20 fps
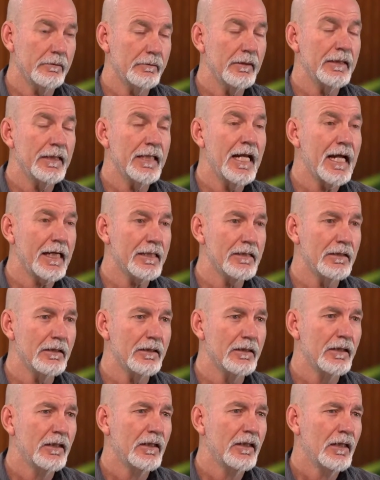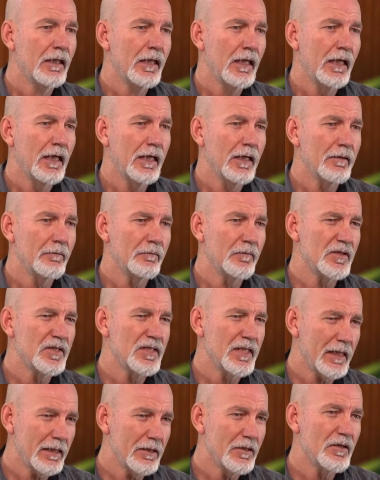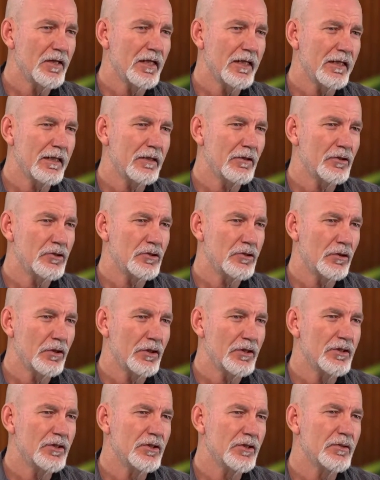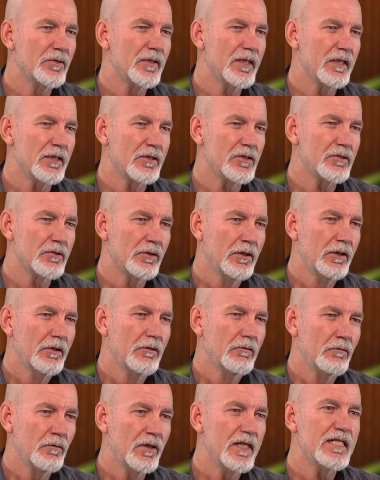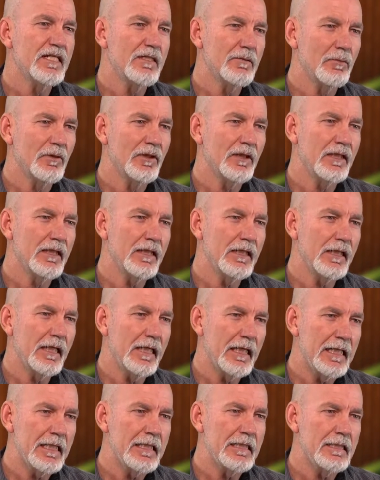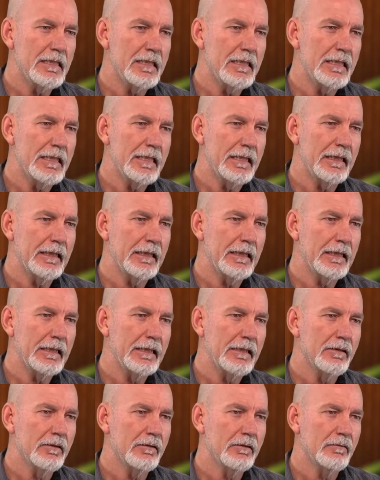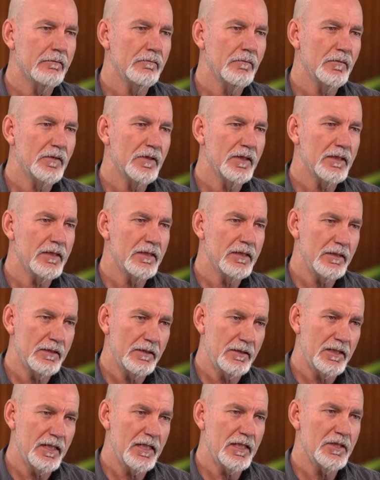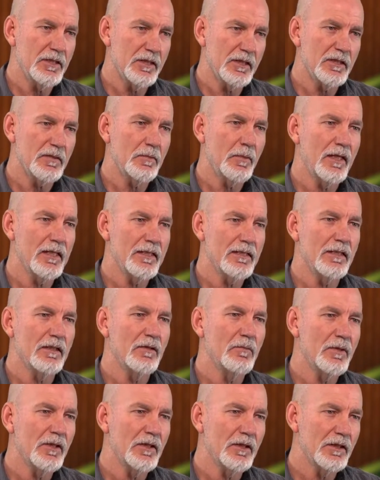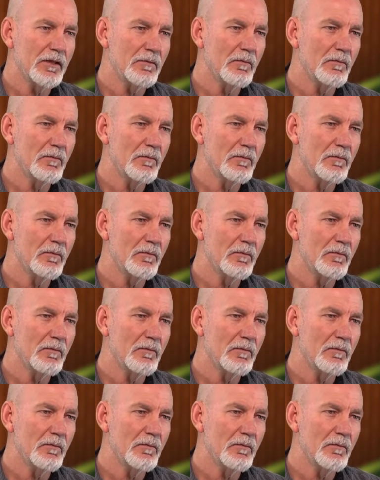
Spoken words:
enacted. The second thing that I try to do, and it's reasonably easy in the teaching space that I'm in at the